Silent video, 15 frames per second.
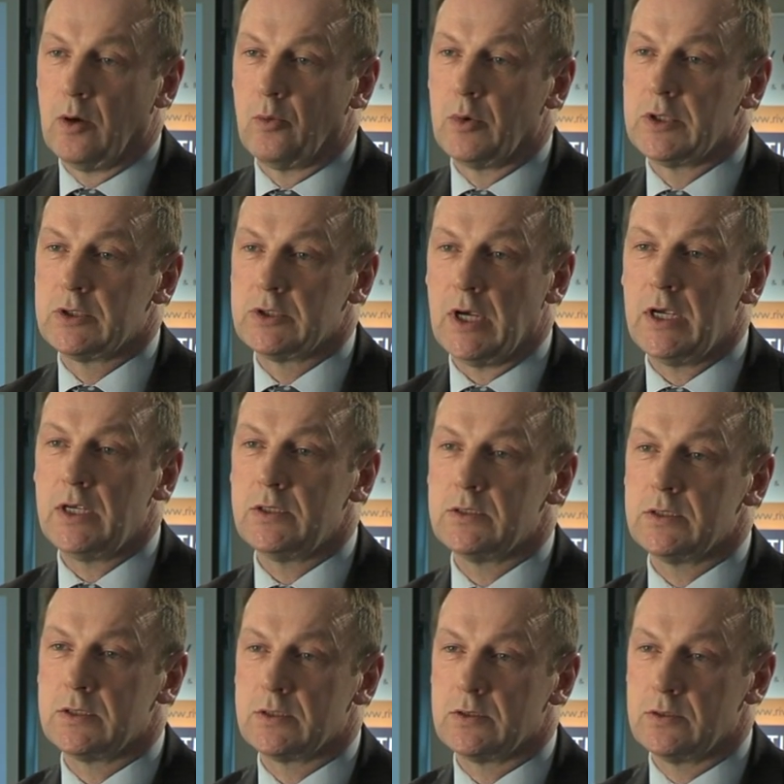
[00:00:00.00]
With
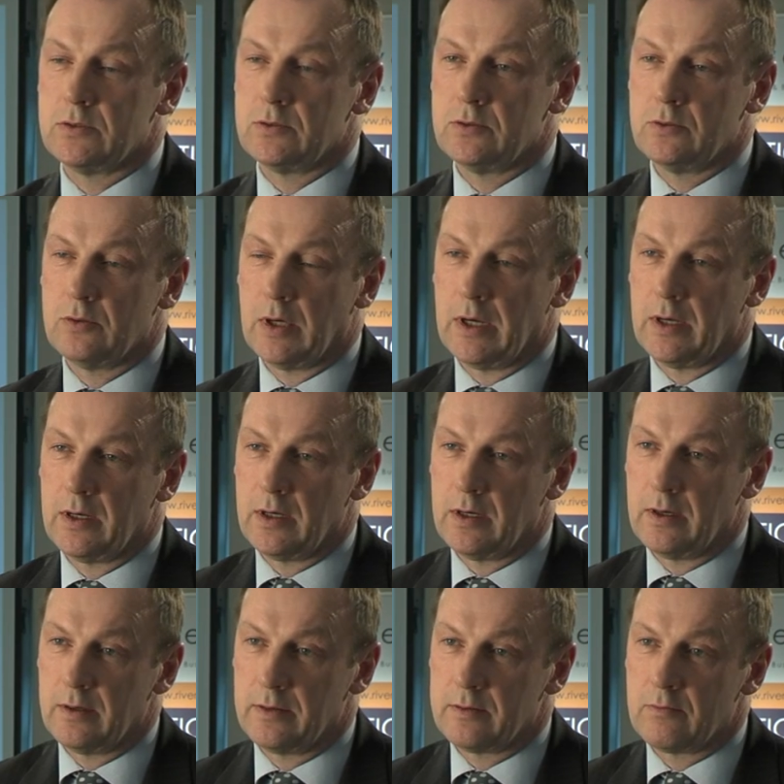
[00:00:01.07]
changes to
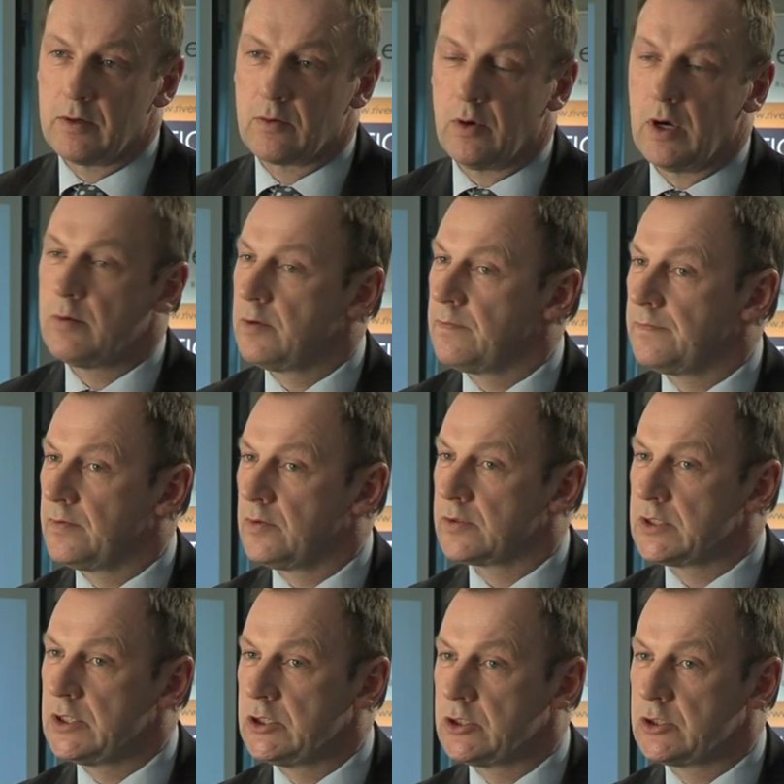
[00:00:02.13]
the requirement for
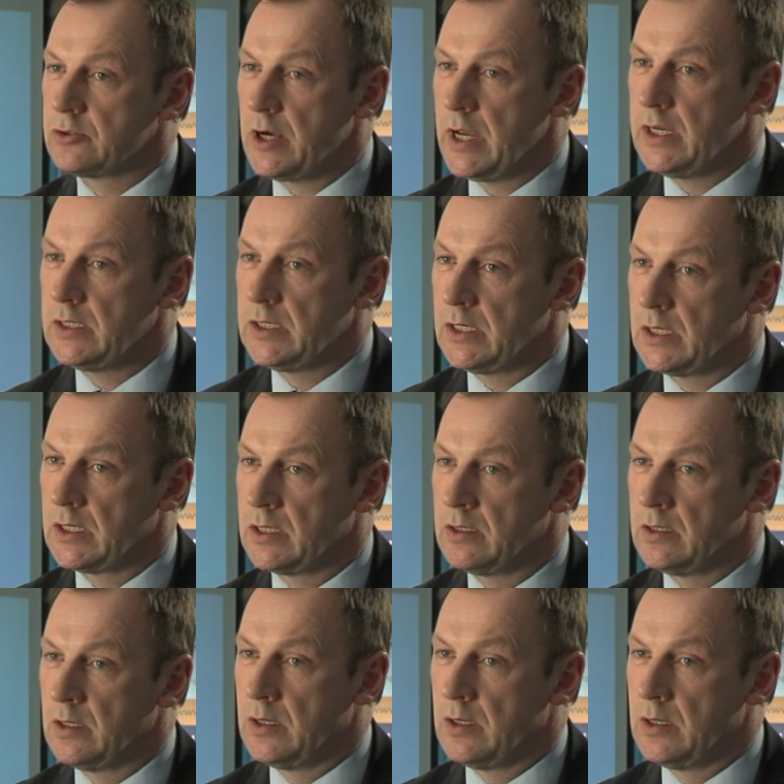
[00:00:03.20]
teacher training,